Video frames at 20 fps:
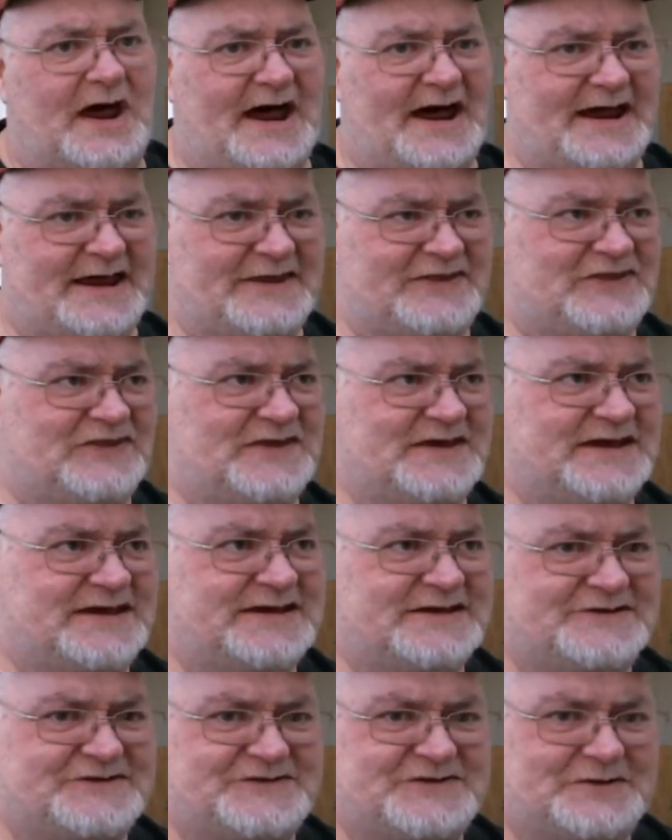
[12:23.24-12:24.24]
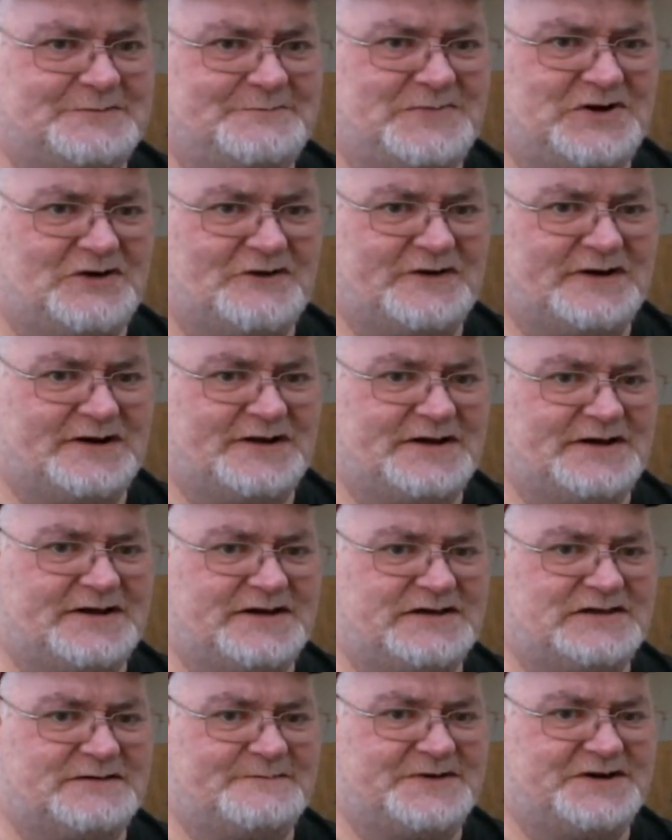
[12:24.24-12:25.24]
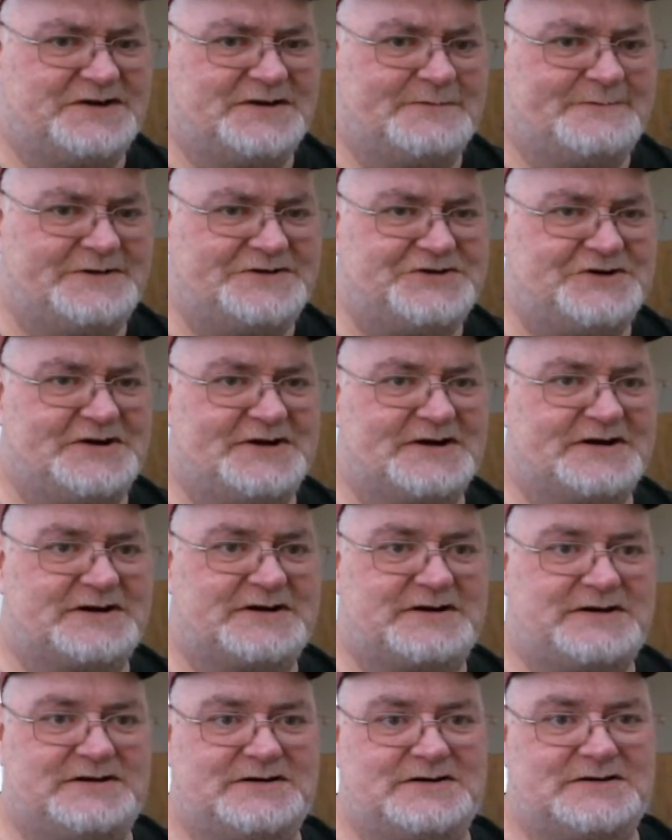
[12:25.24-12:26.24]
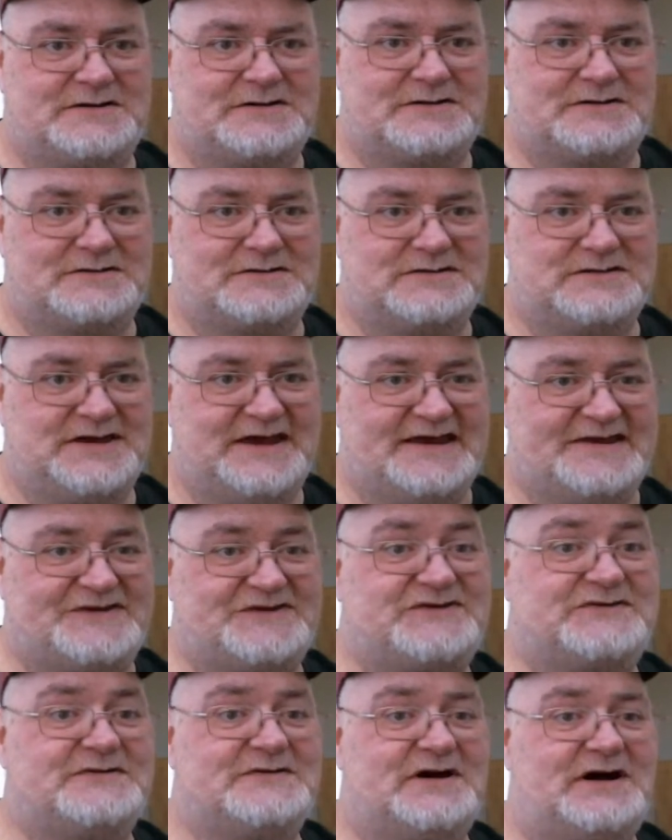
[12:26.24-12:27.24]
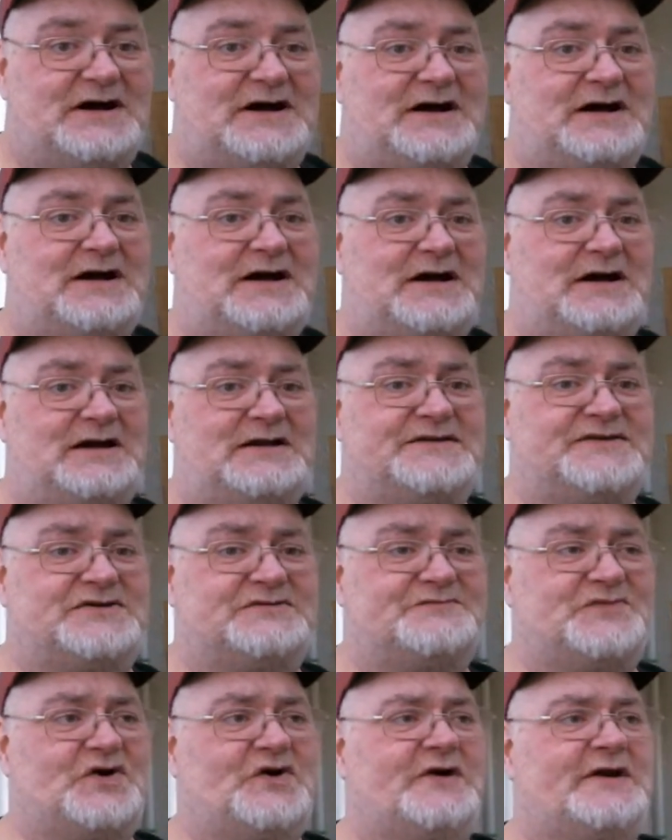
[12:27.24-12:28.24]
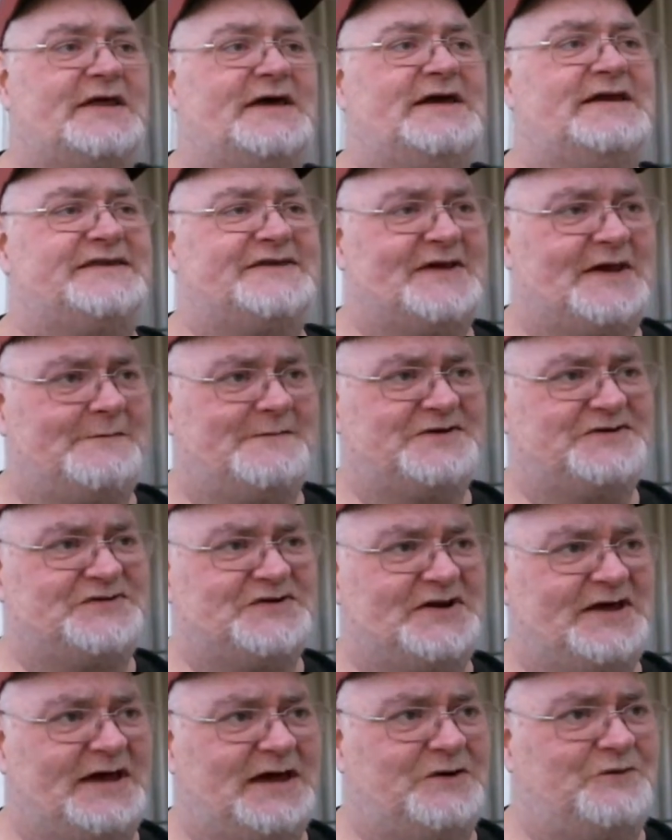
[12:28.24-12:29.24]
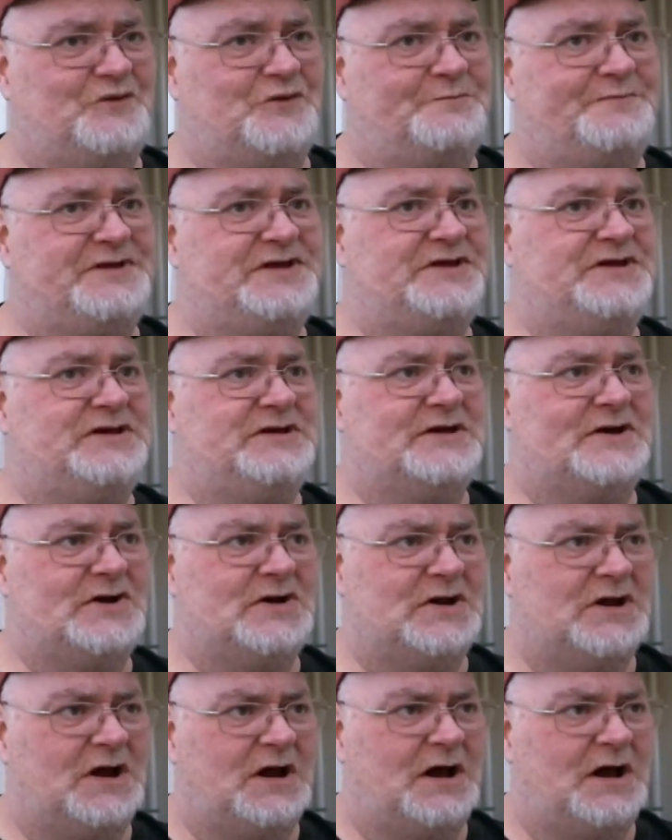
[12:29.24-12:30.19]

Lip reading: I think it's tomorrow night. Let me double check. Yes, tomorrow night, Thomas and I will be